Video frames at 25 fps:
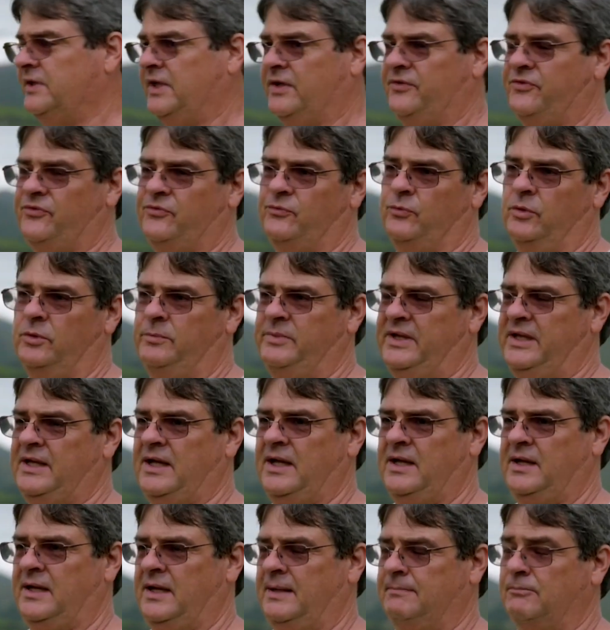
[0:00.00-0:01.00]
this will be
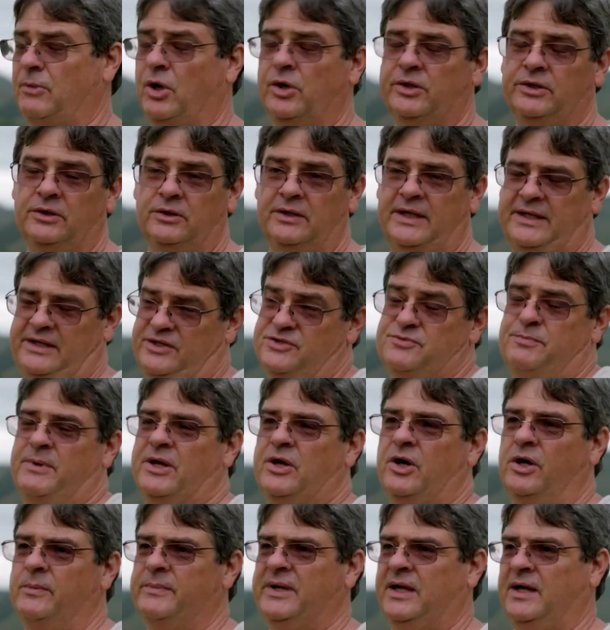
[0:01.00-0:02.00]
a model, and it's
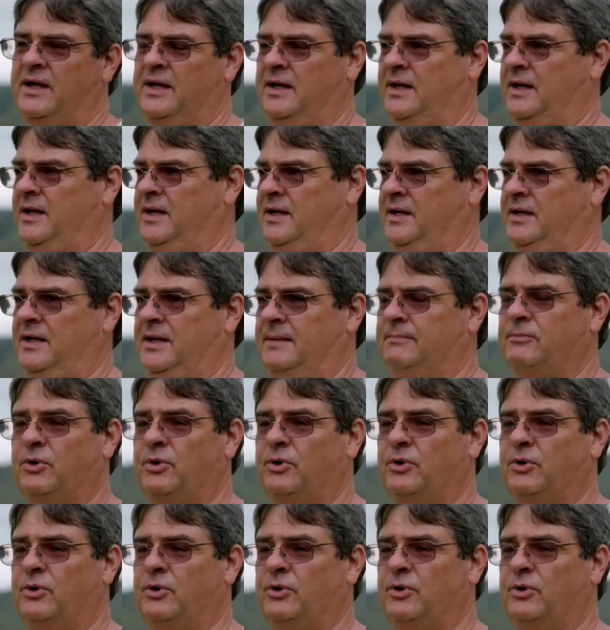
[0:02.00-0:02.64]
becoming a